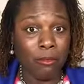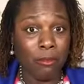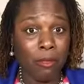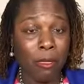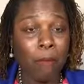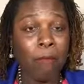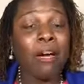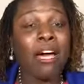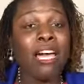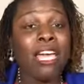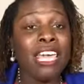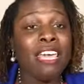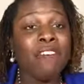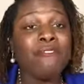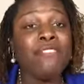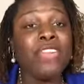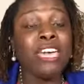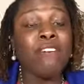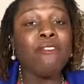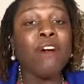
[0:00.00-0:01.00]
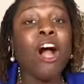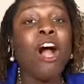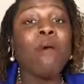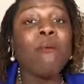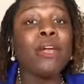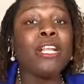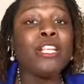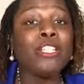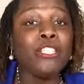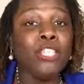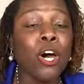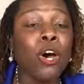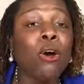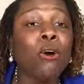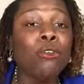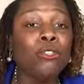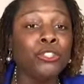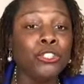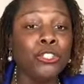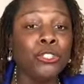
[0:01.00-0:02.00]
But if they've already
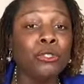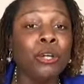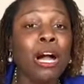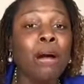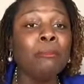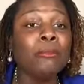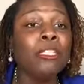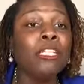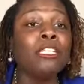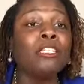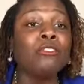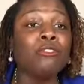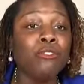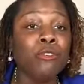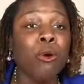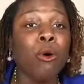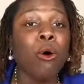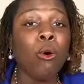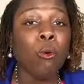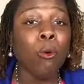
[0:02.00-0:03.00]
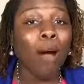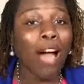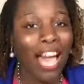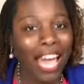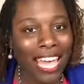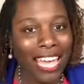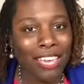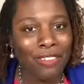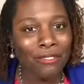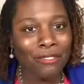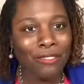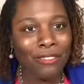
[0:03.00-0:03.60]
told you I'm looking for a wife,